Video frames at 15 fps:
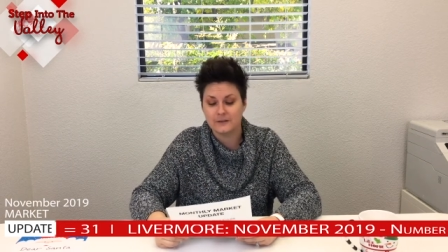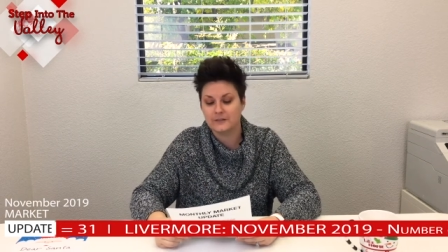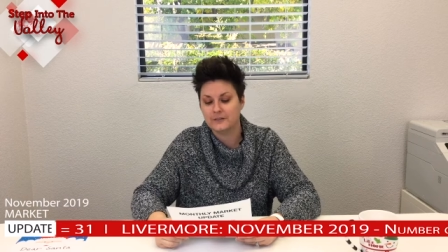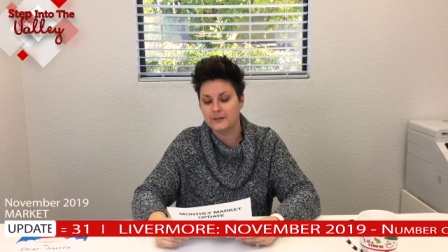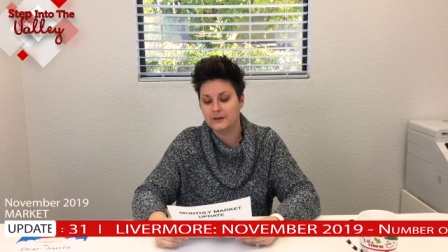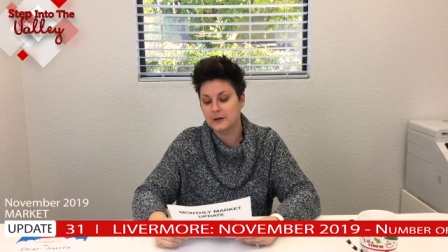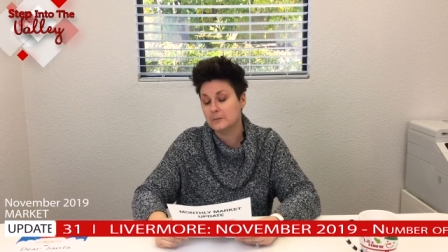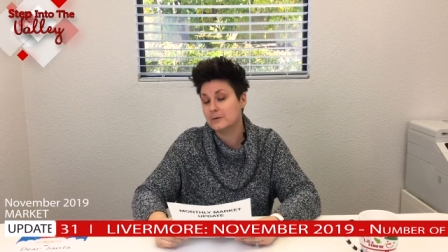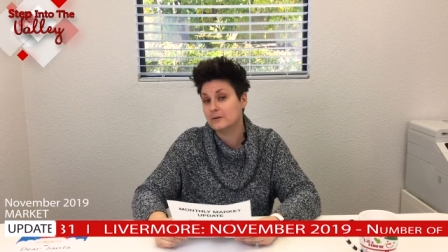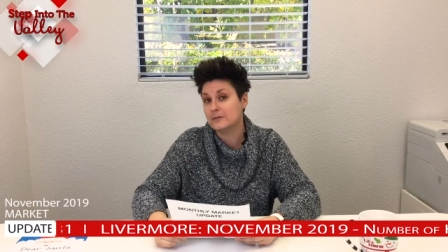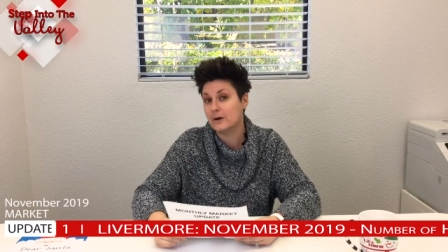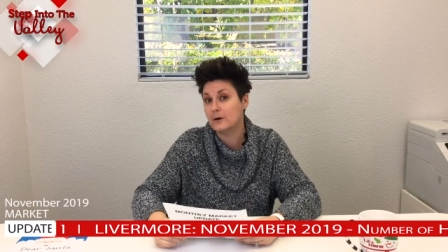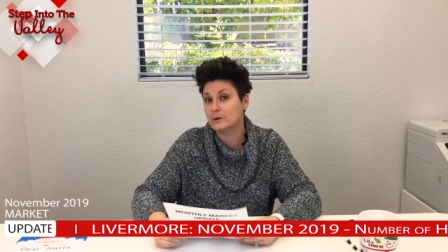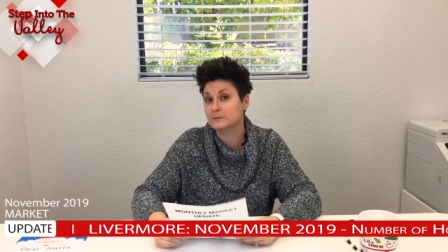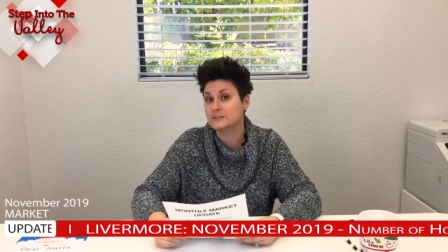the number of
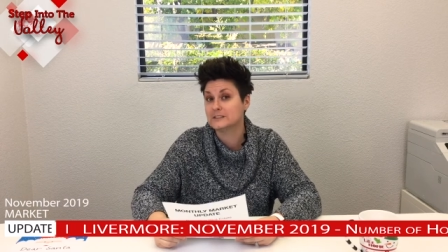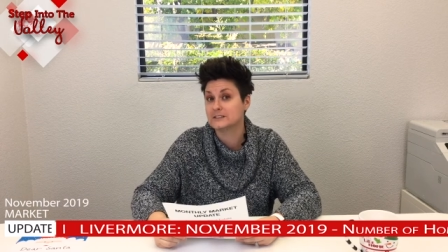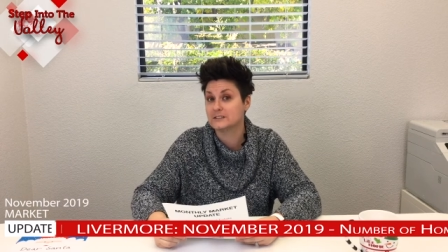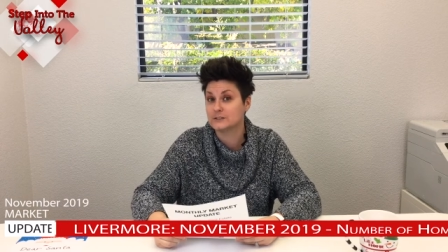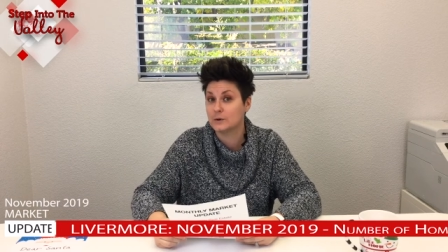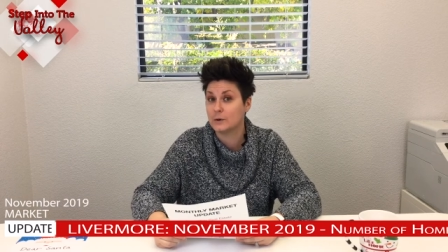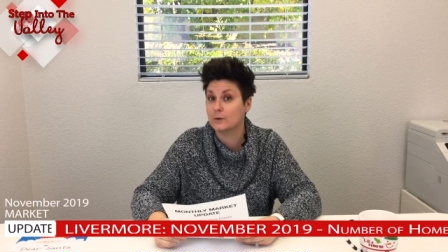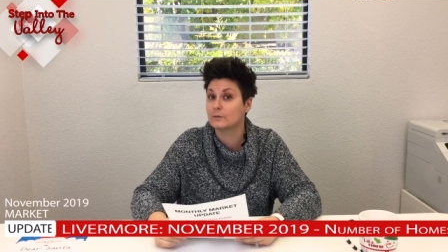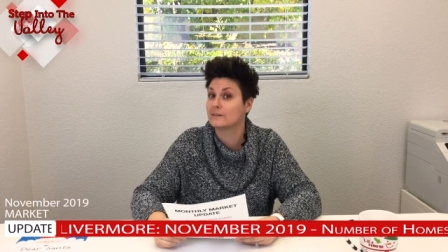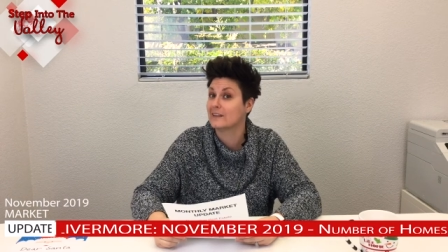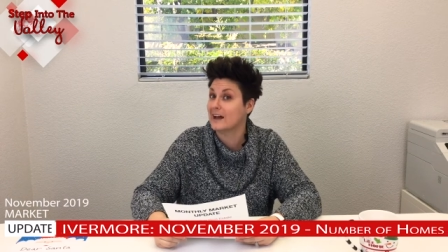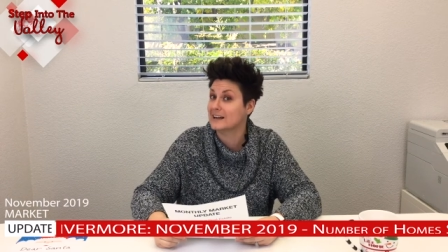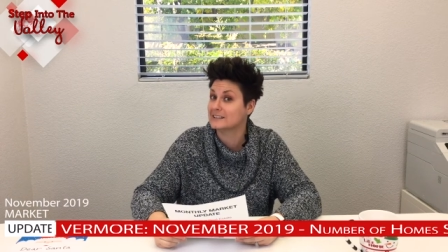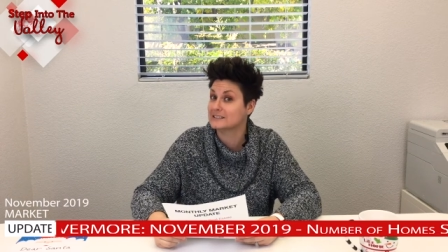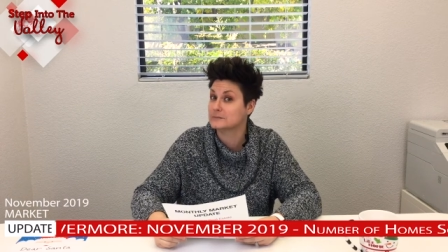homes that sold
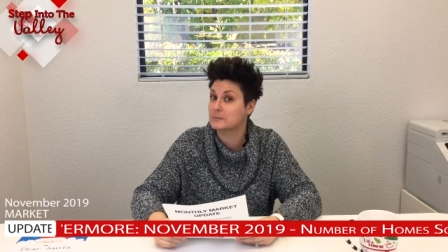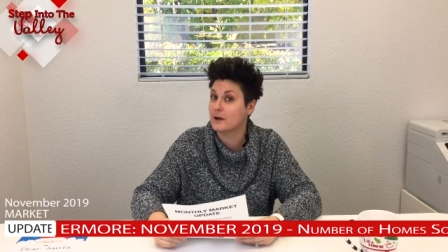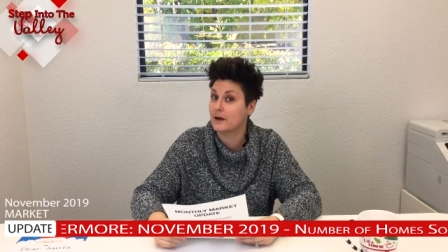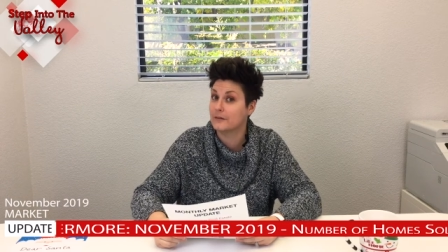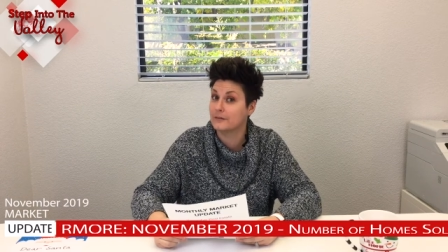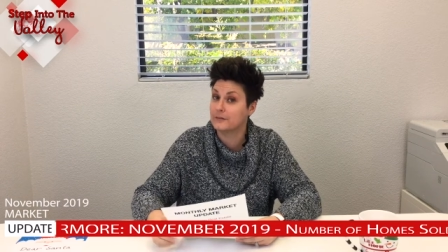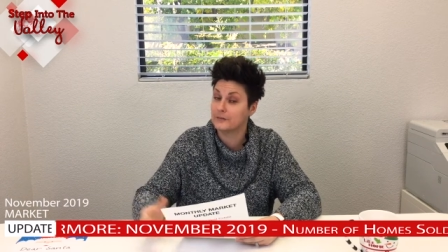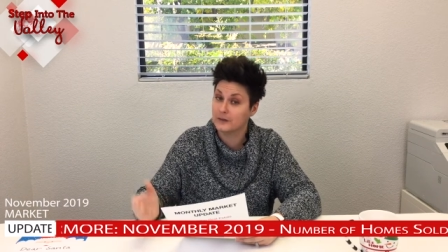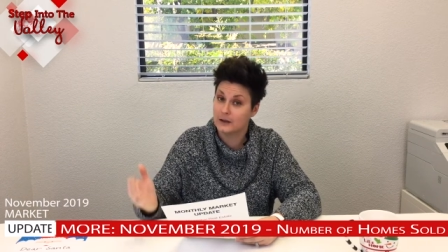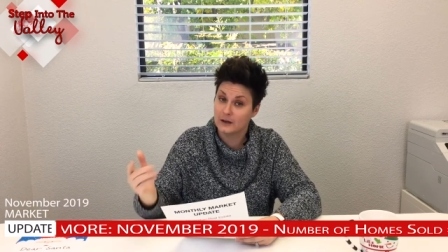last month